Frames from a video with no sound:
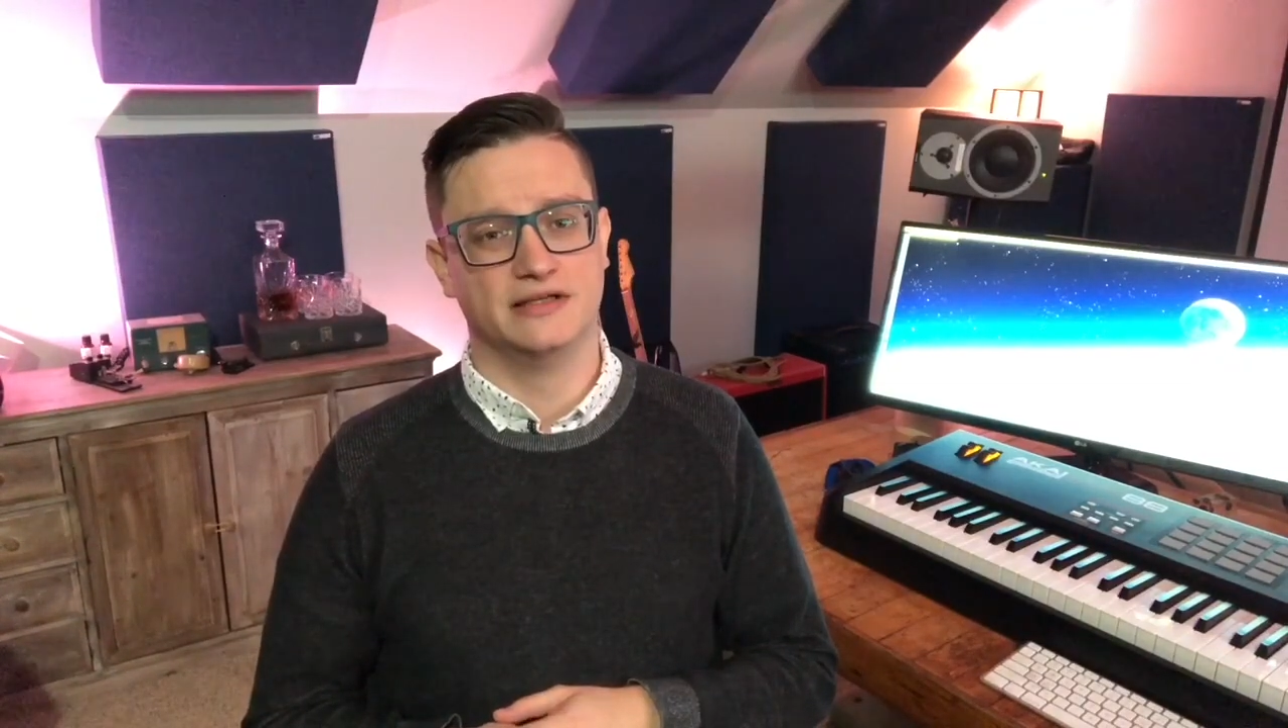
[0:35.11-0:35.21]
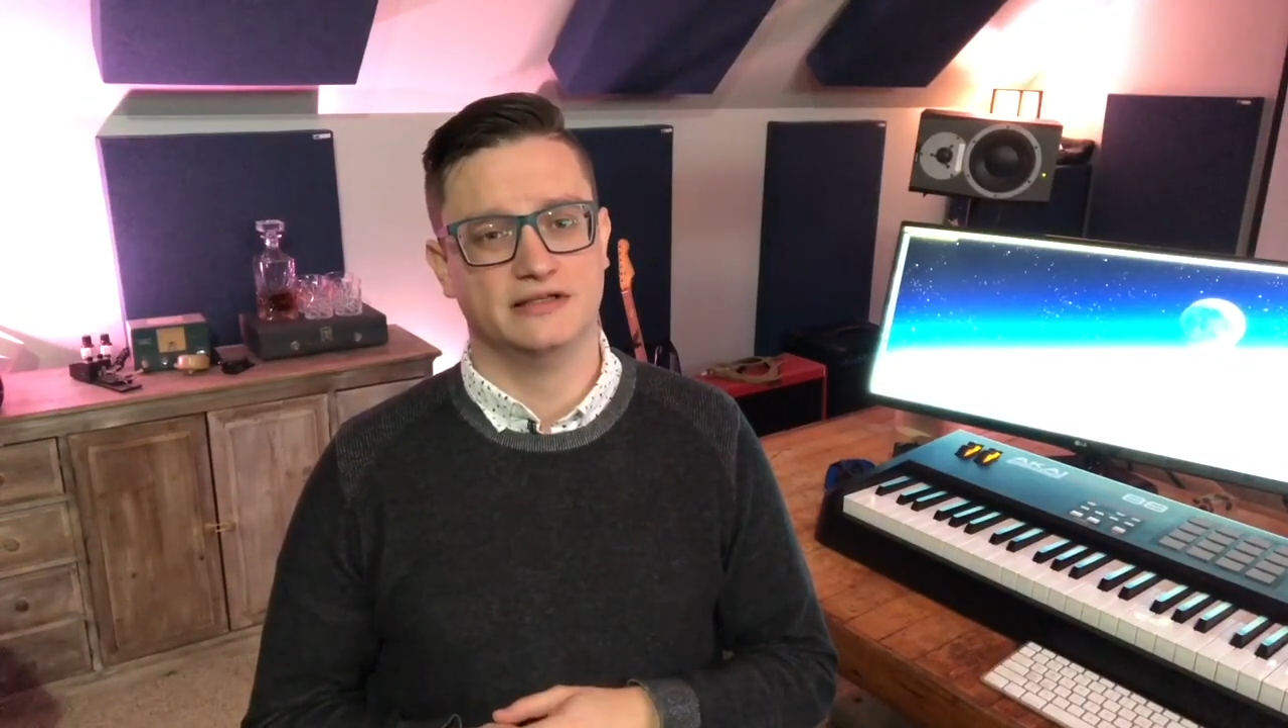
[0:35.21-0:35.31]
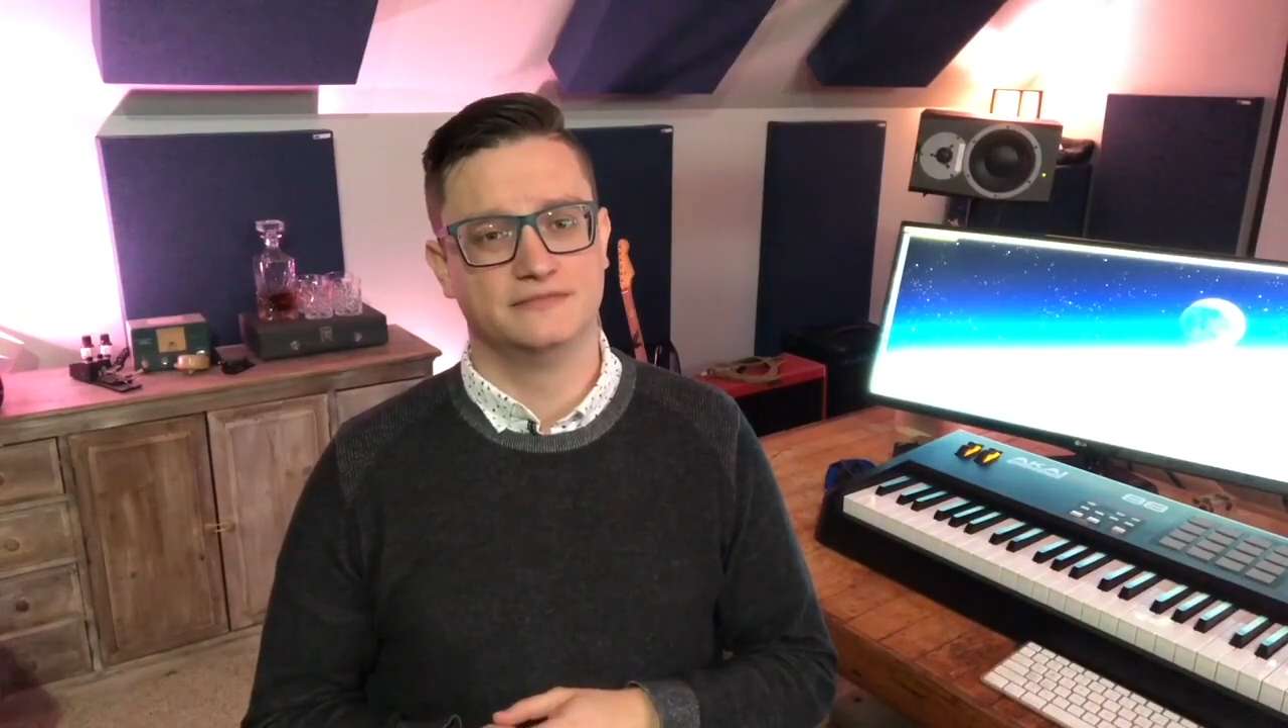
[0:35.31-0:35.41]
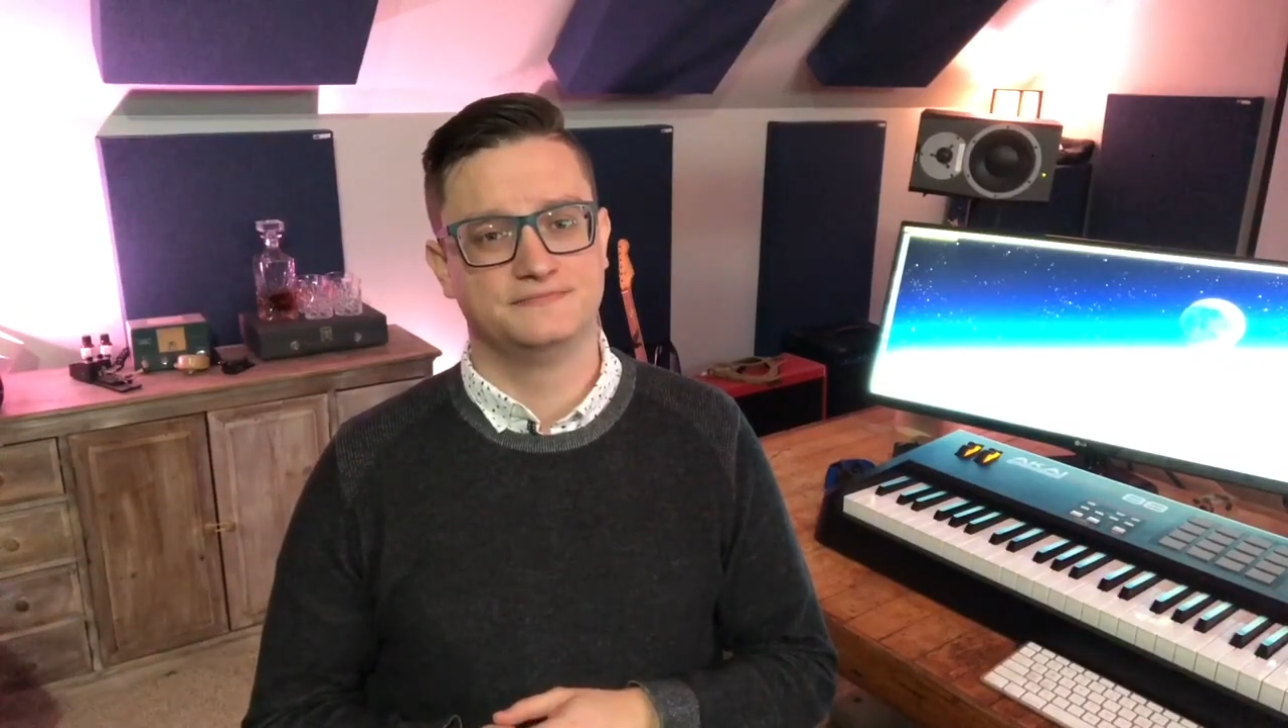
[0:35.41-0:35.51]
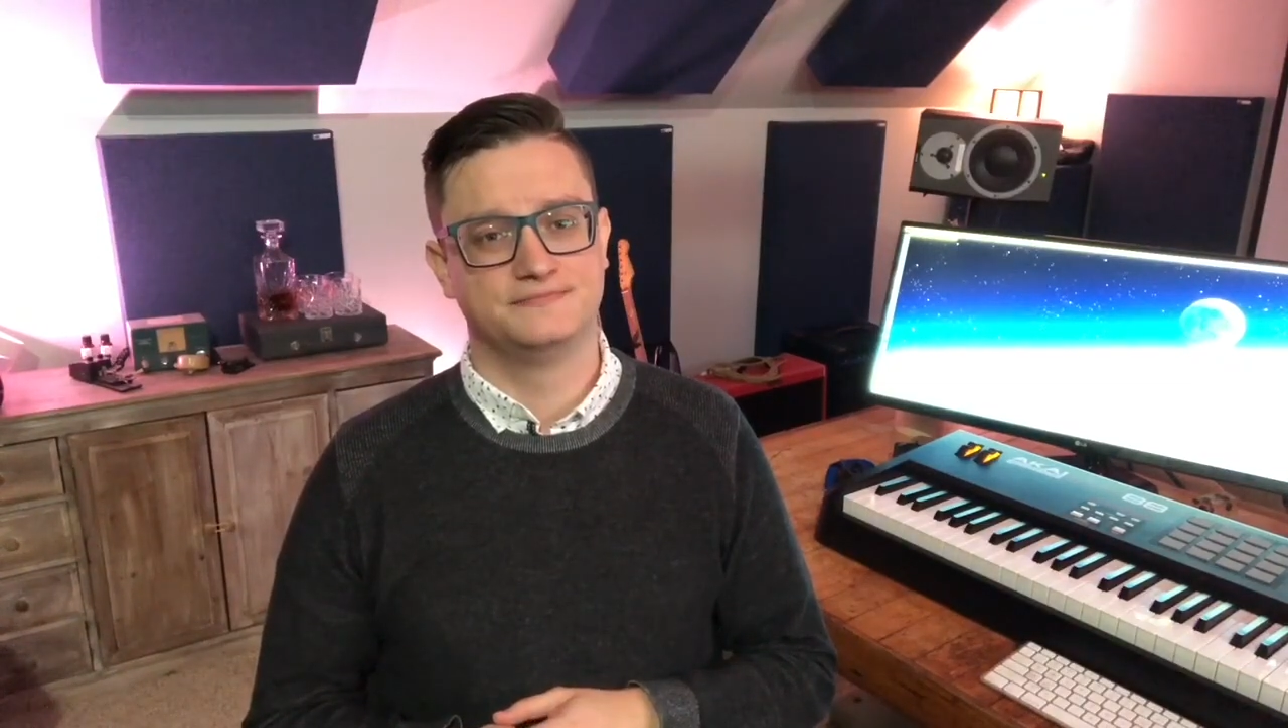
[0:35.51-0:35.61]
in,
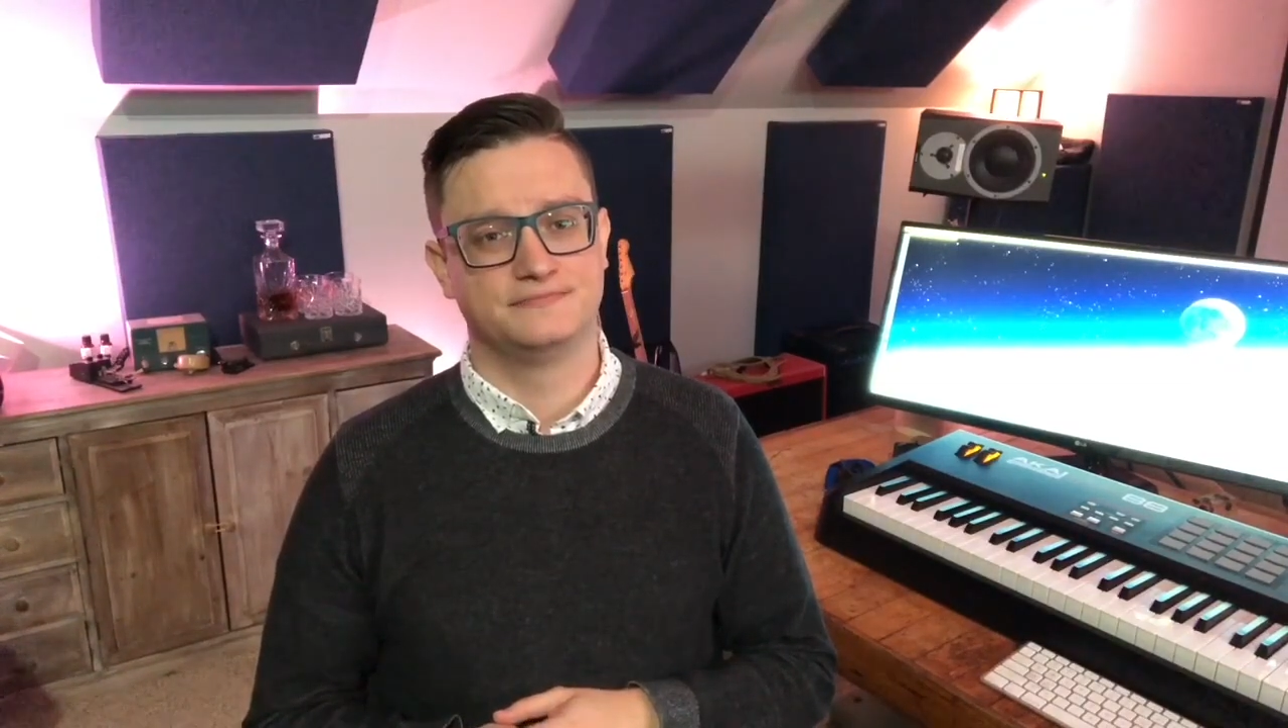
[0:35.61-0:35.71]
huh?